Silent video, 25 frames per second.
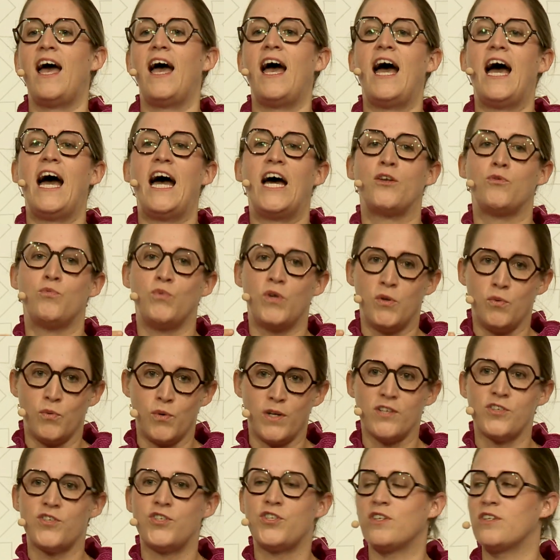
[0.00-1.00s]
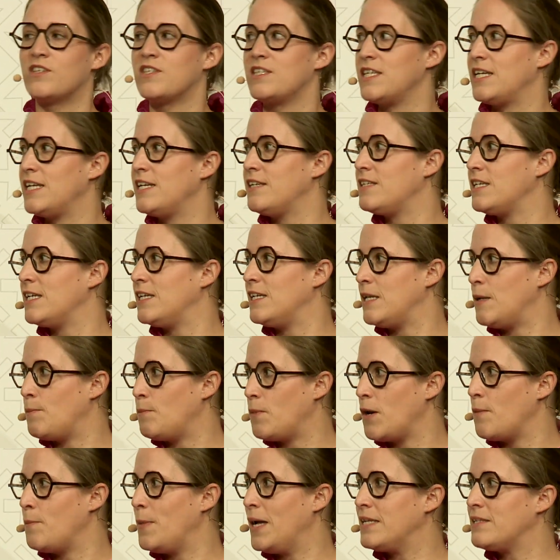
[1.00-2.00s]
And we will succeed in
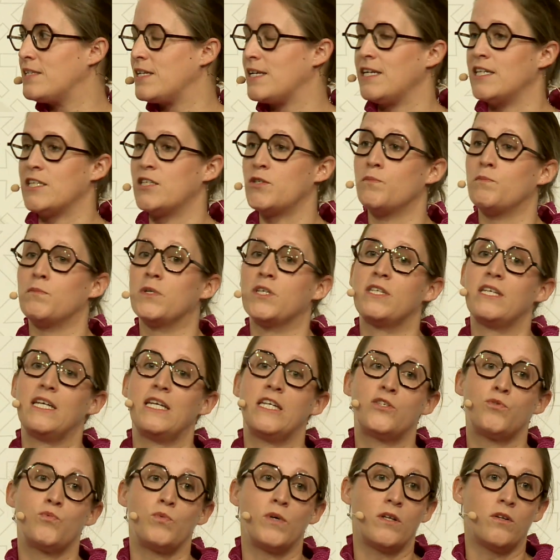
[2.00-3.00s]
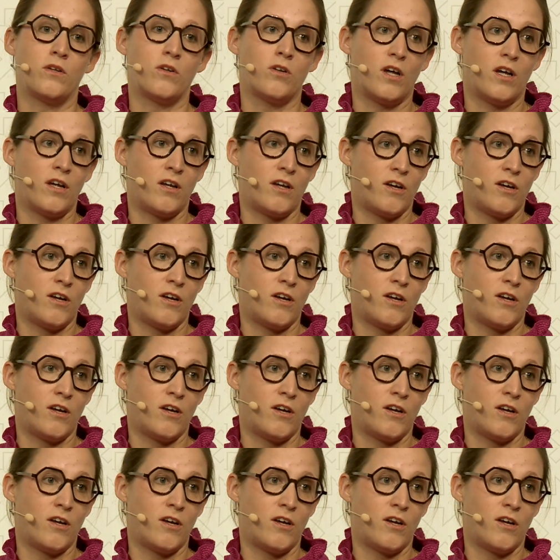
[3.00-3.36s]
implementing it, but it will